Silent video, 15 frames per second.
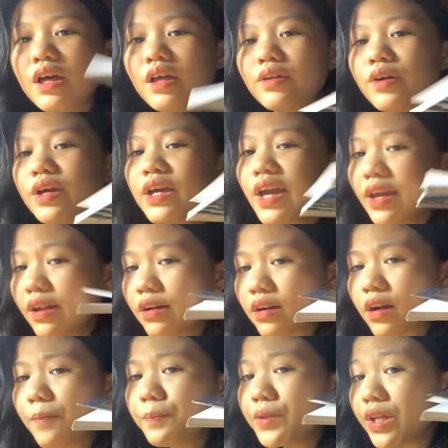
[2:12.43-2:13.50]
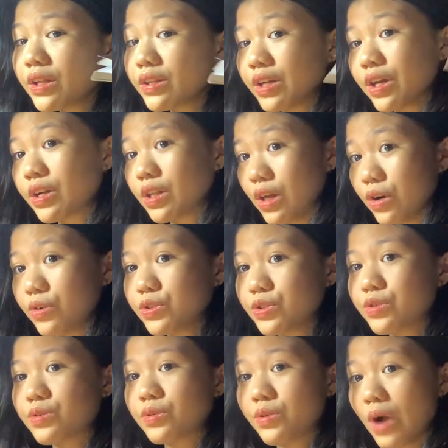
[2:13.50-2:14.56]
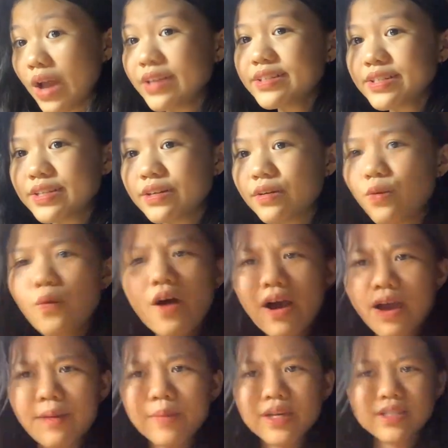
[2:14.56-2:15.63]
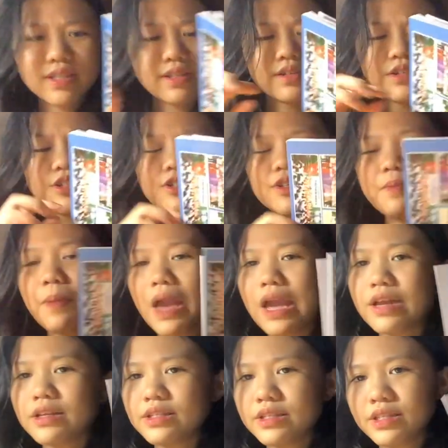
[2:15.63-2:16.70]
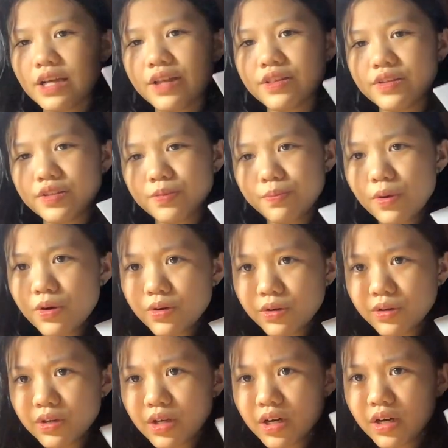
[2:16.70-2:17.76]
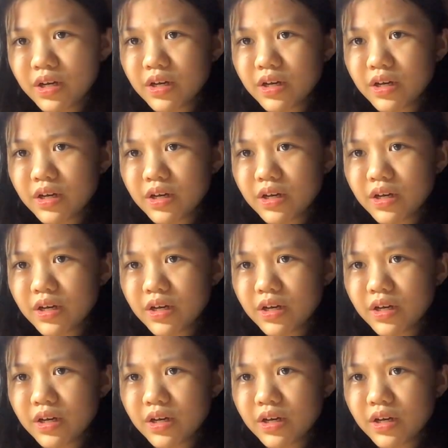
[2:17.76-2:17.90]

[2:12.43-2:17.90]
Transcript: It cannot completely close, right? Why? Because there's a pen inside this book.